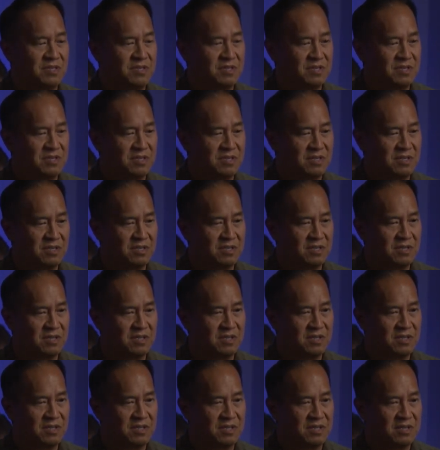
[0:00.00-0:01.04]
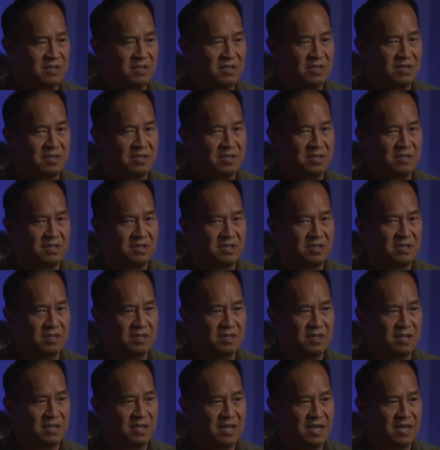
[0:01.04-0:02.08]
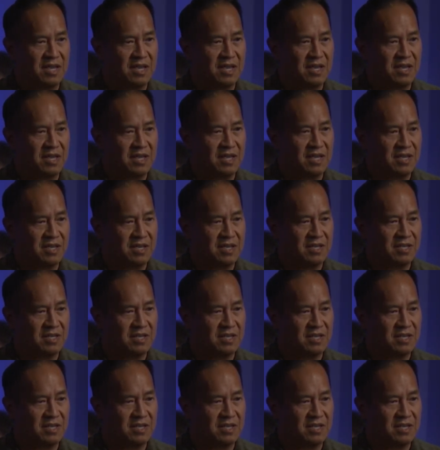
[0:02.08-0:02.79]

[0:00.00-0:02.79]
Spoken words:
Nothing is said.